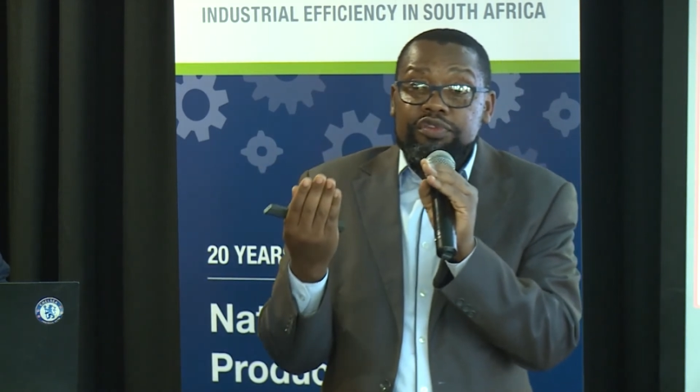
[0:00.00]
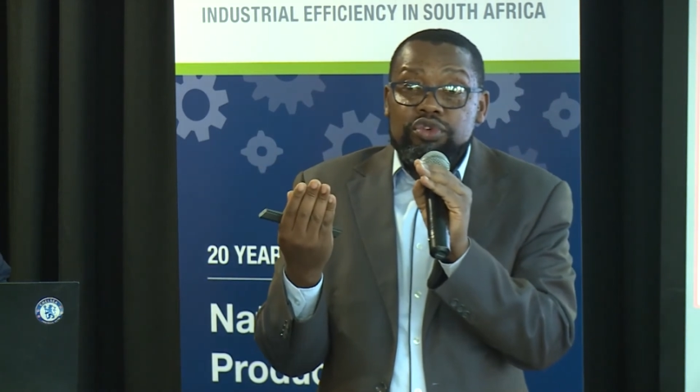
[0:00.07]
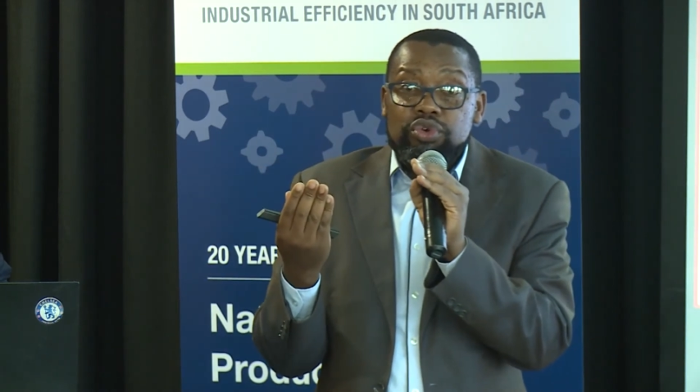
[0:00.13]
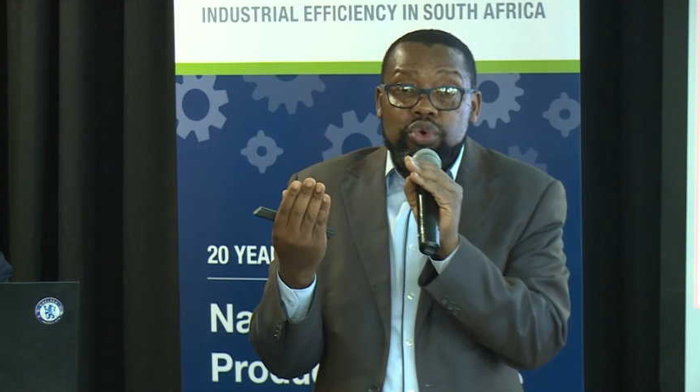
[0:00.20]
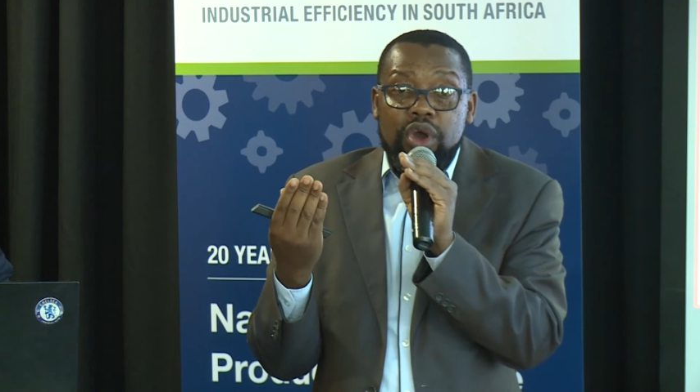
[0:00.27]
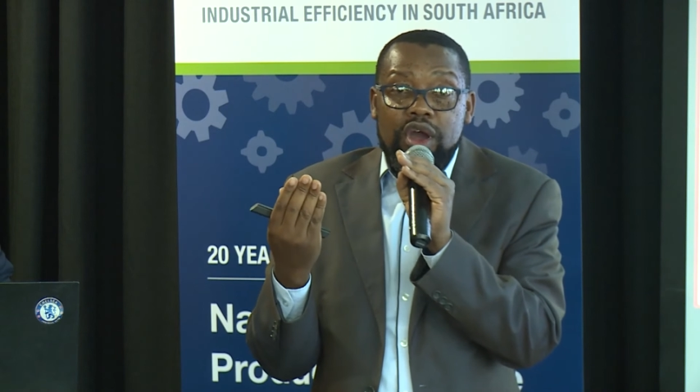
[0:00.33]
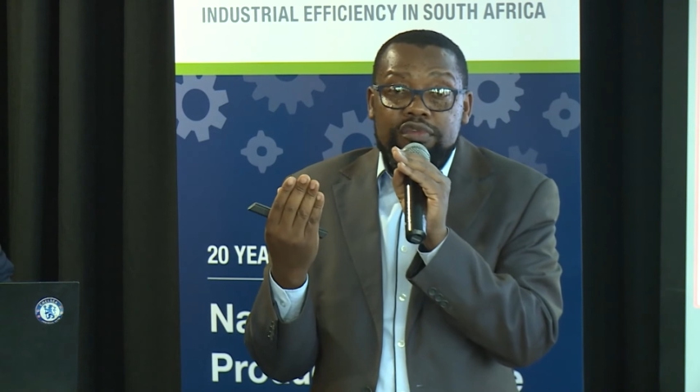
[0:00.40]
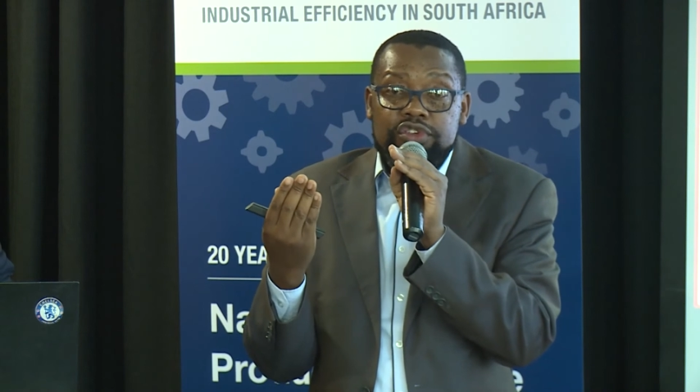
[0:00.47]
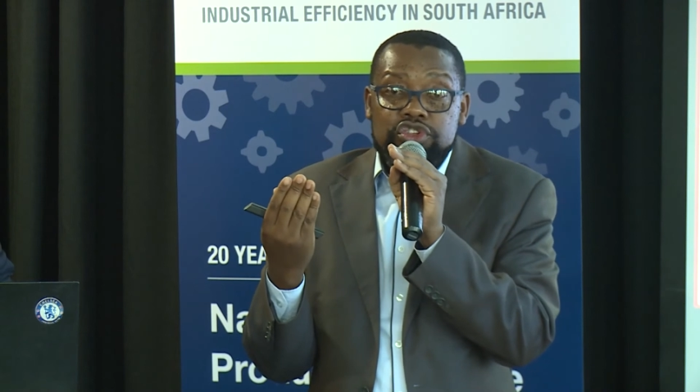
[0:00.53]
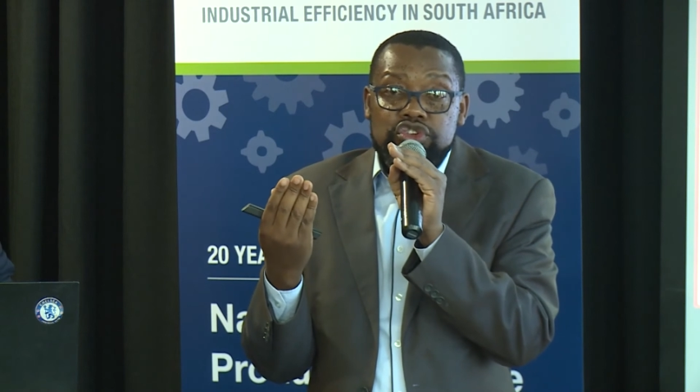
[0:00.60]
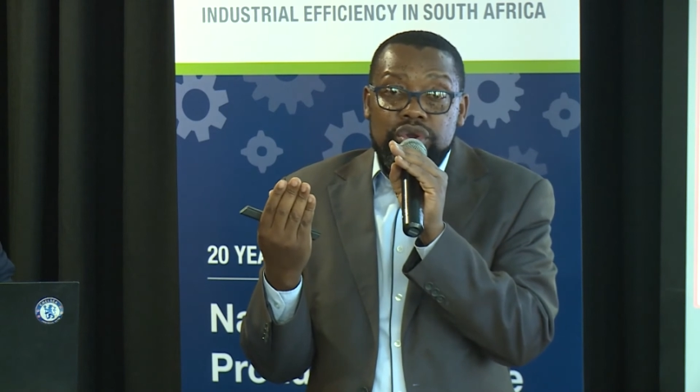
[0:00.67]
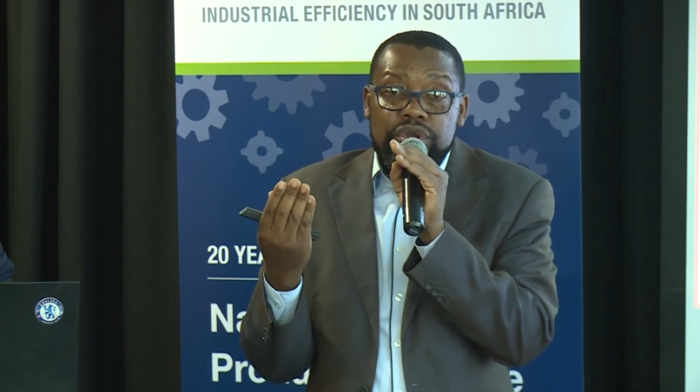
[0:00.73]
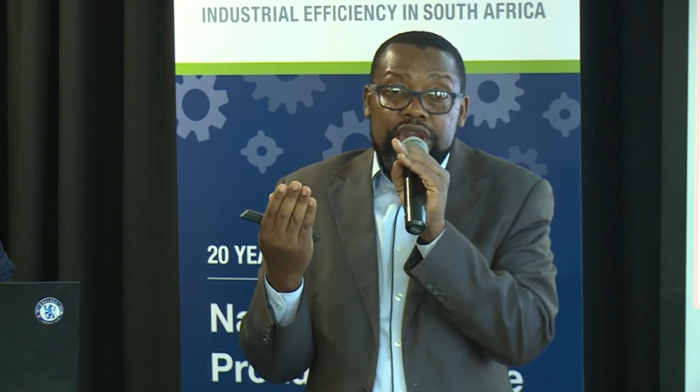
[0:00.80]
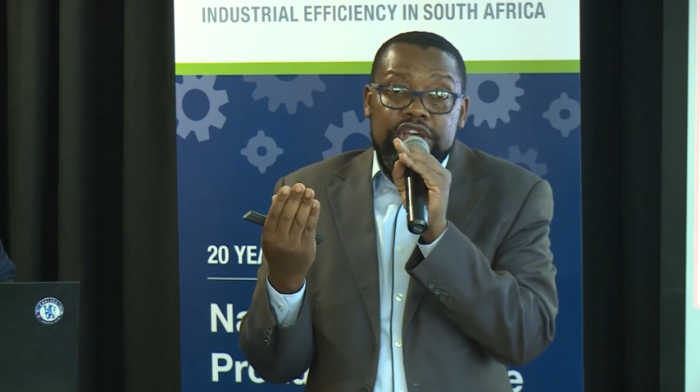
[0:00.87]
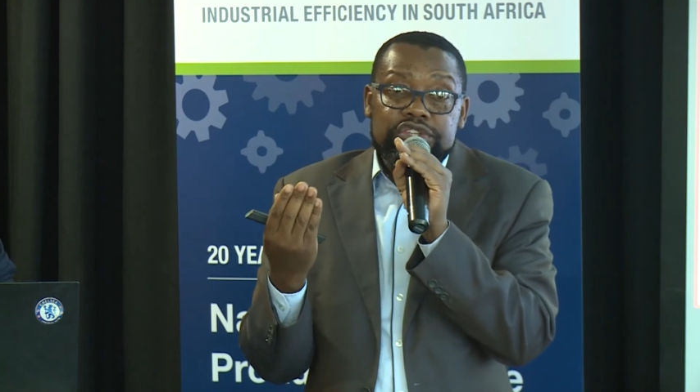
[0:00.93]
you who have
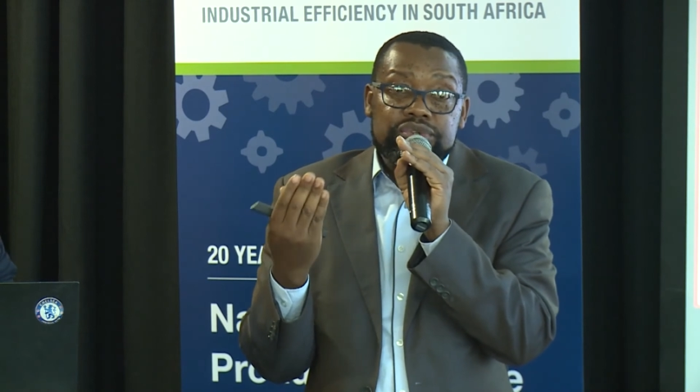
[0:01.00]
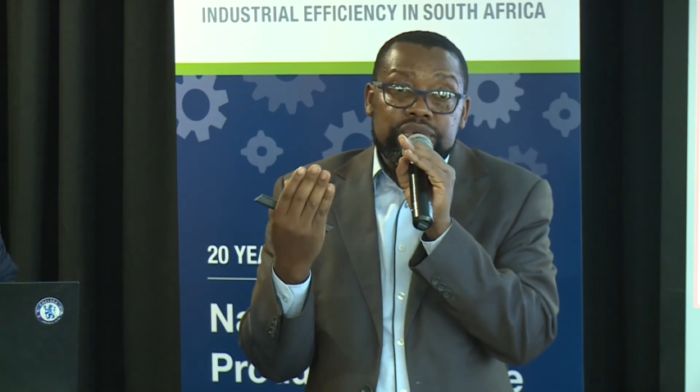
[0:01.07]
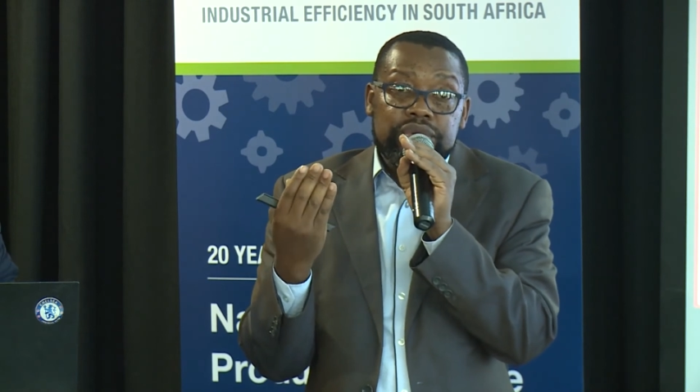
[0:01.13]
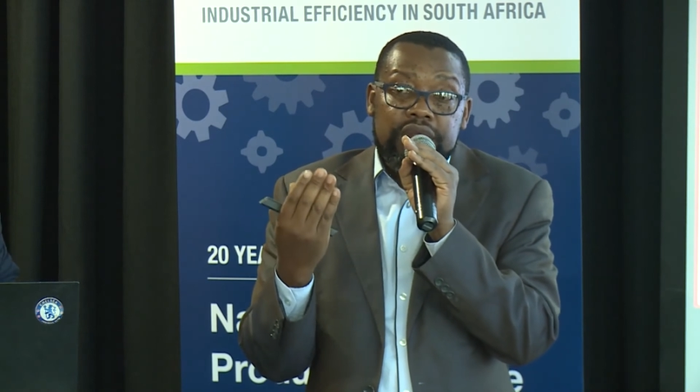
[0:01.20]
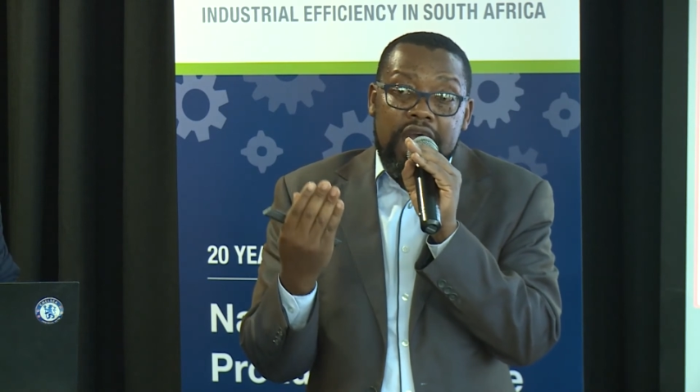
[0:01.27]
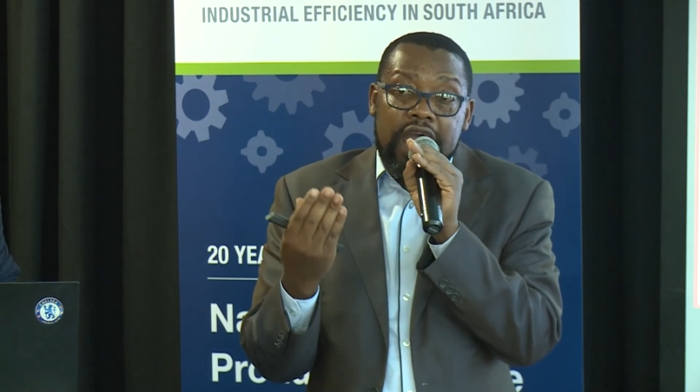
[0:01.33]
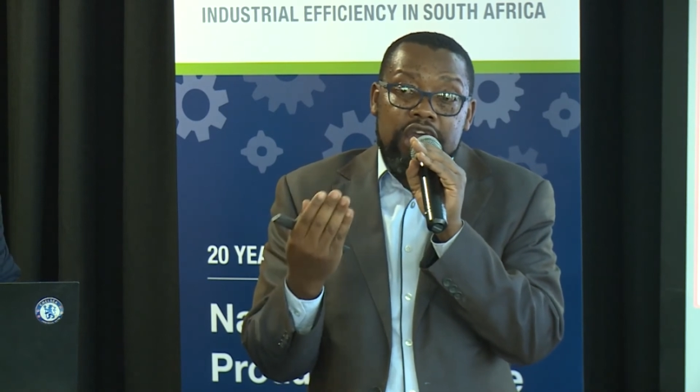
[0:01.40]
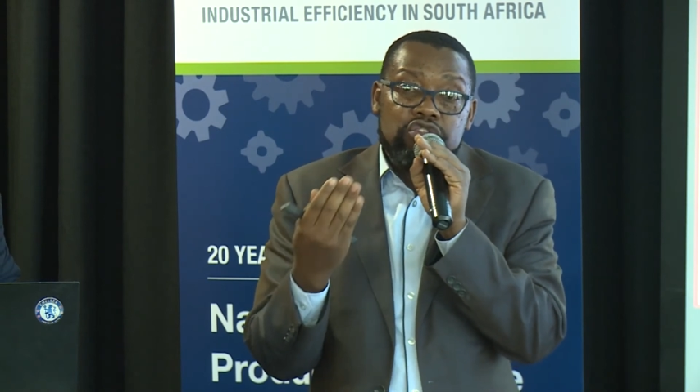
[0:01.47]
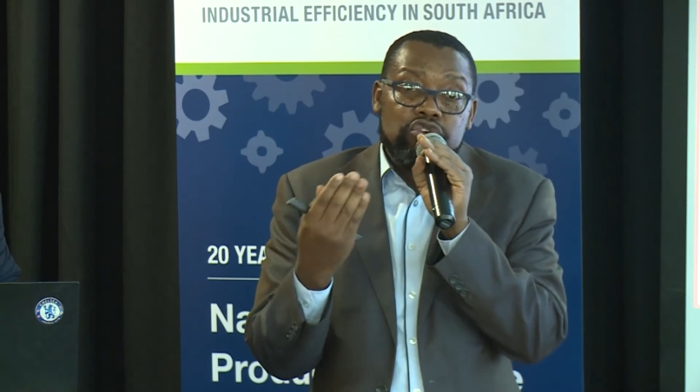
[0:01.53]
joined us online,